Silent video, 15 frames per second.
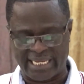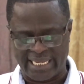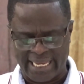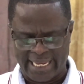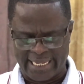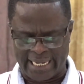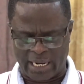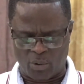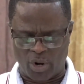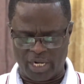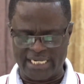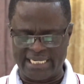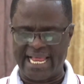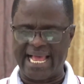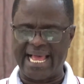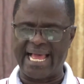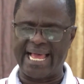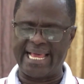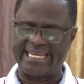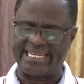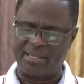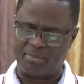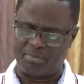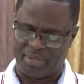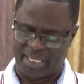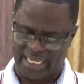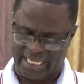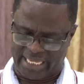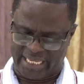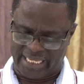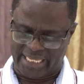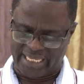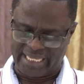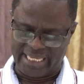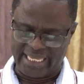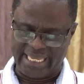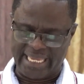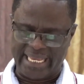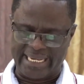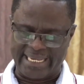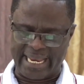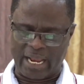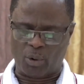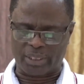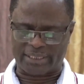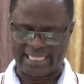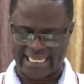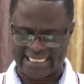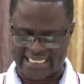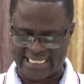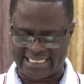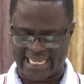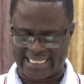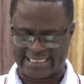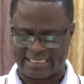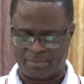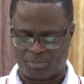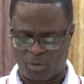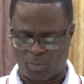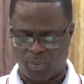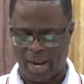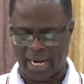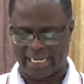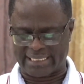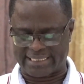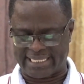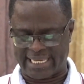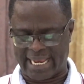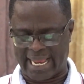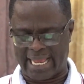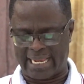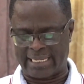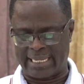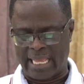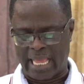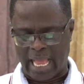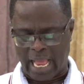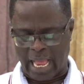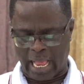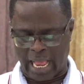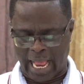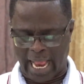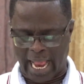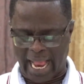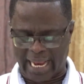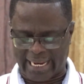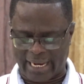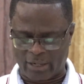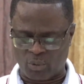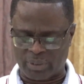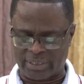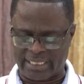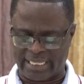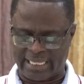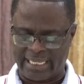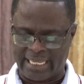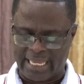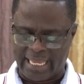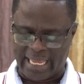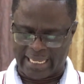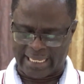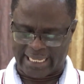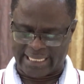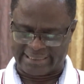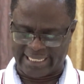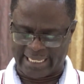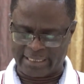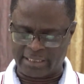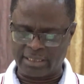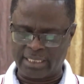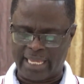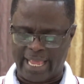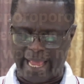see, now when you know the me, now what does it as in proper? I can say, I cannot and contain